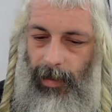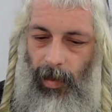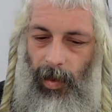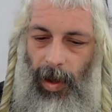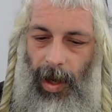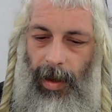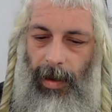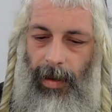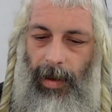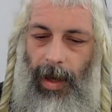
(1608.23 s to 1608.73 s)

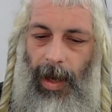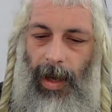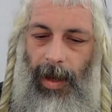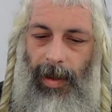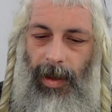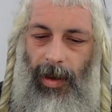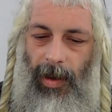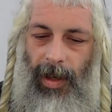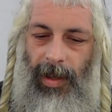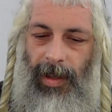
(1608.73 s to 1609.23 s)
Well,
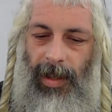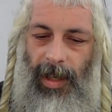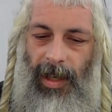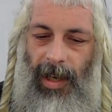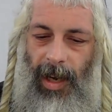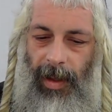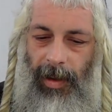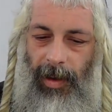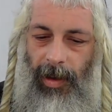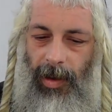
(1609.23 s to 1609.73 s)
there is
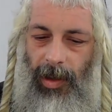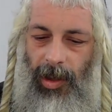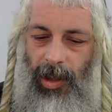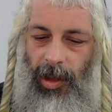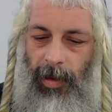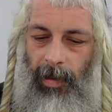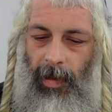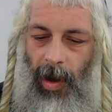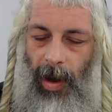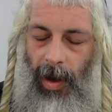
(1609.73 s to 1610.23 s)
another
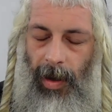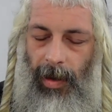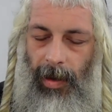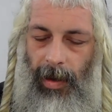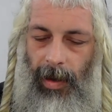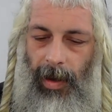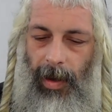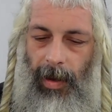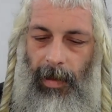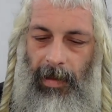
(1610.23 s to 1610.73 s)
small
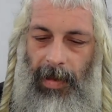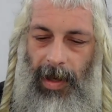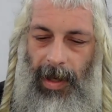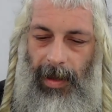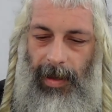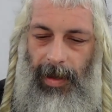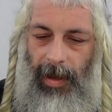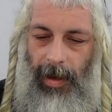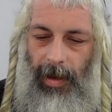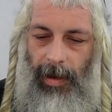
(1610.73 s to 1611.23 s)

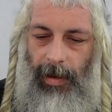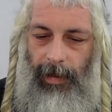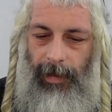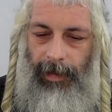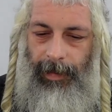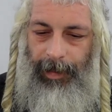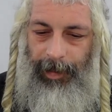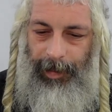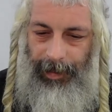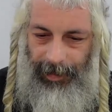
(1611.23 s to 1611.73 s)
piece here.
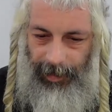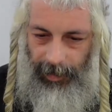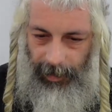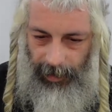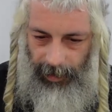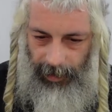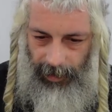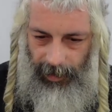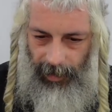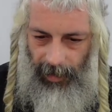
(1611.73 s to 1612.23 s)

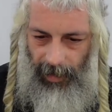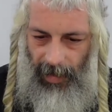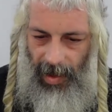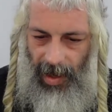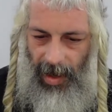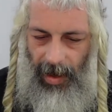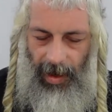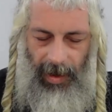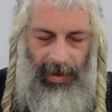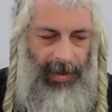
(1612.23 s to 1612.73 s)

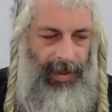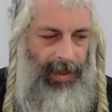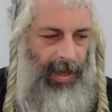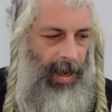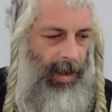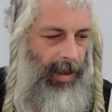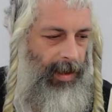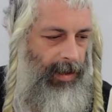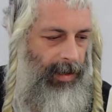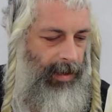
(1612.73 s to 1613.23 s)
It
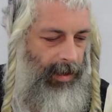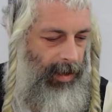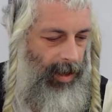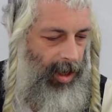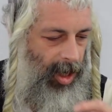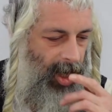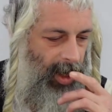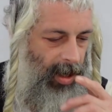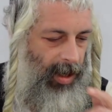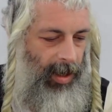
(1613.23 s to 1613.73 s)
says
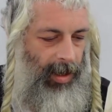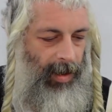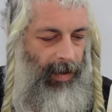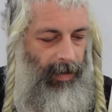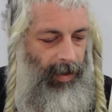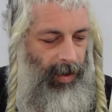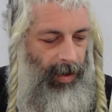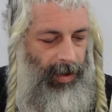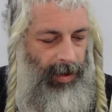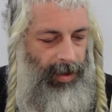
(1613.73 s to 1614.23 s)
in the
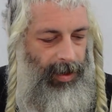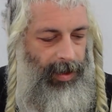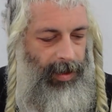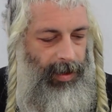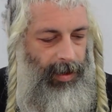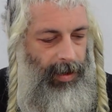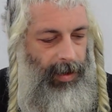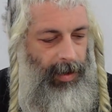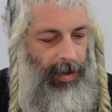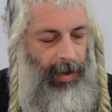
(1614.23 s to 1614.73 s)
verse
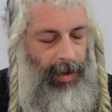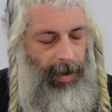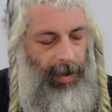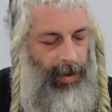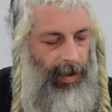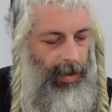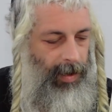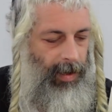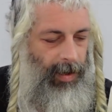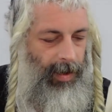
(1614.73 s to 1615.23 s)

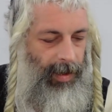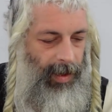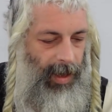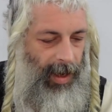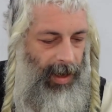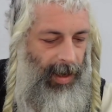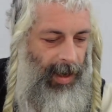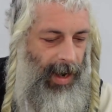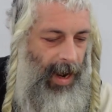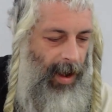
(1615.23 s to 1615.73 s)

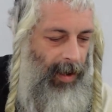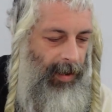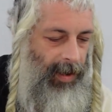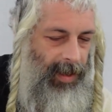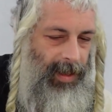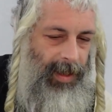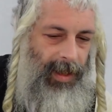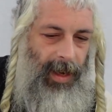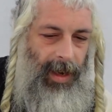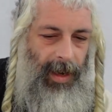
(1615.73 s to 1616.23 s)
that now
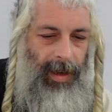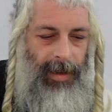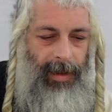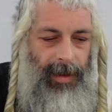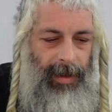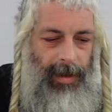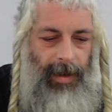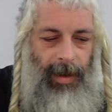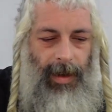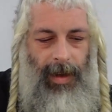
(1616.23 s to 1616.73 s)
it
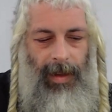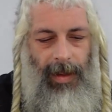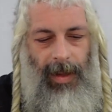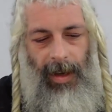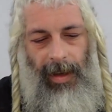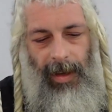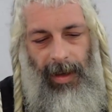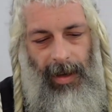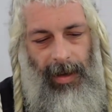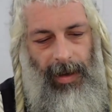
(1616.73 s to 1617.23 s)
says that
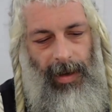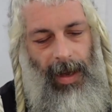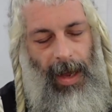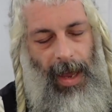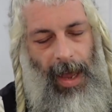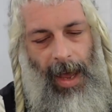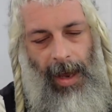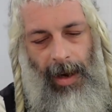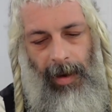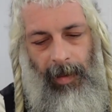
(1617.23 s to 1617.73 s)

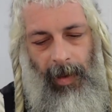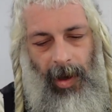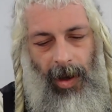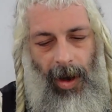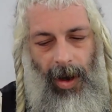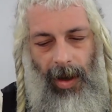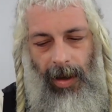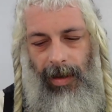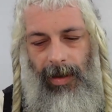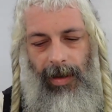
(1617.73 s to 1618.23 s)
Adam
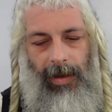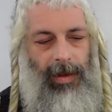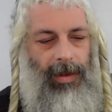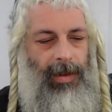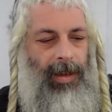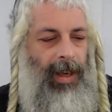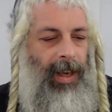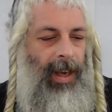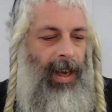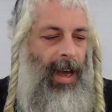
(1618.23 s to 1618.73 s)
called
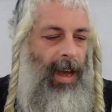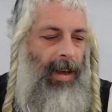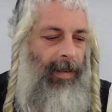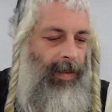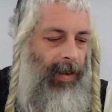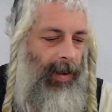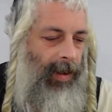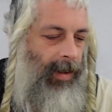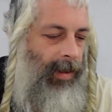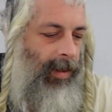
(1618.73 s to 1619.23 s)
to
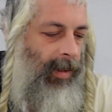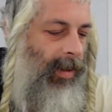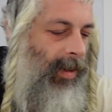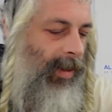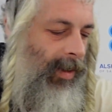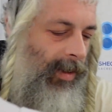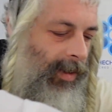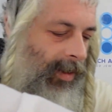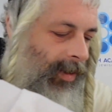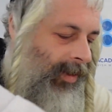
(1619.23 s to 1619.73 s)
Chava,
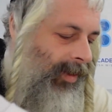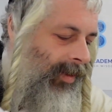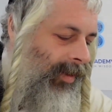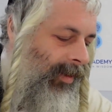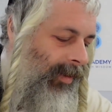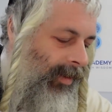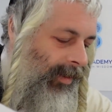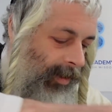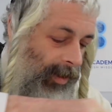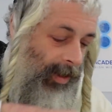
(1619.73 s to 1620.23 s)

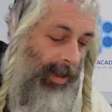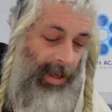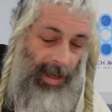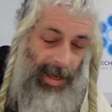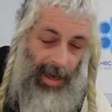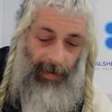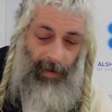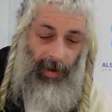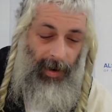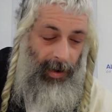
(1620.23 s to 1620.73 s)
he
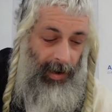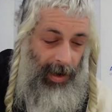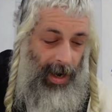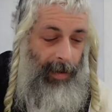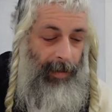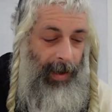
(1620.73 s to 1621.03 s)
gave her name